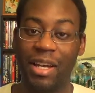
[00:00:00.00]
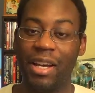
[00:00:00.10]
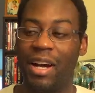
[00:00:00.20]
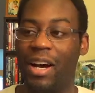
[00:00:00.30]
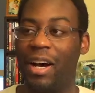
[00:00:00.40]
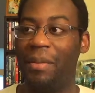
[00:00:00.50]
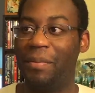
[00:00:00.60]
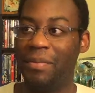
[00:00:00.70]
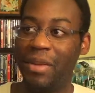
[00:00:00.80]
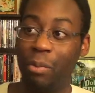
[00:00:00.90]

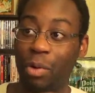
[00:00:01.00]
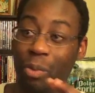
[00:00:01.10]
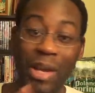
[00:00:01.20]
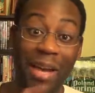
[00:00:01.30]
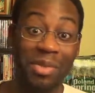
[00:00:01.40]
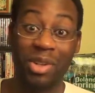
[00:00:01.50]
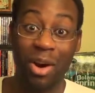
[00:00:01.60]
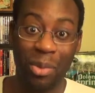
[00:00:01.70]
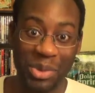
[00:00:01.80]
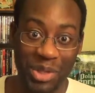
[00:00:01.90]
Well, we have
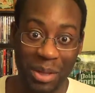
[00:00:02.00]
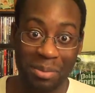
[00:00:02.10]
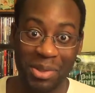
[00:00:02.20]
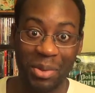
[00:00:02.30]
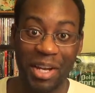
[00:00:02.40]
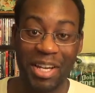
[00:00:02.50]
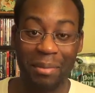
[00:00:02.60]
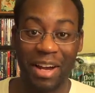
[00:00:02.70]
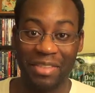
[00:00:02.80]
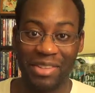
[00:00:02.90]
Star Wars Episode 8
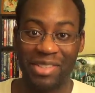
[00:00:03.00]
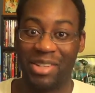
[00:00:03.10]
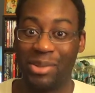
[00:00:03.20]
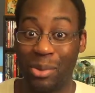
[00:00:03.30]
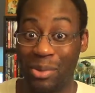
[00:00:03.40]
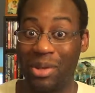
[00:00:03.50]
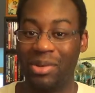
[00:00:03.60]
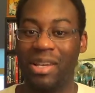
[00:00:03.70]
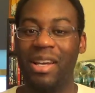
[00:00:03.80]
coming out this year, so who knows.